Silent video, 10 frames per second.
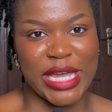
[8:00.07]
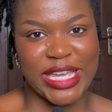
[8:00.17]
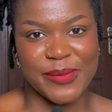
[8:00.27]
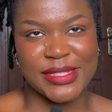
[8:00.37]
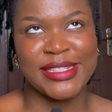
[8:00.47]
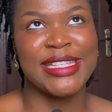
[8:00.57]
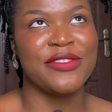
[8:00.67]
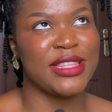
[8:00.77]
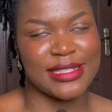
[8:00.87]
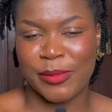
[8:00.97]
hips.
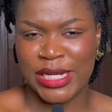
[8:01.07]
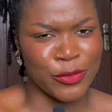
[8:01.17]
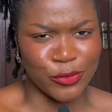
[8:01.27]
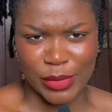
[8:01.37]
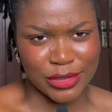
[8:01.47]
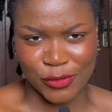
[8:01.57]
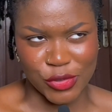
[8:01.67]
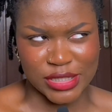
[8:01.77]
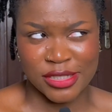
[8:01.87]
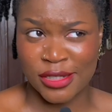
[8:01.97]
Given that I'm an Igbo woman, of
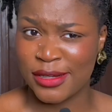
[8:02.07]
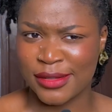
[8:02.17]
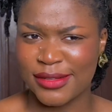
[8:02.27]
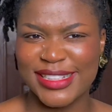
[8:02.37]
course, duh.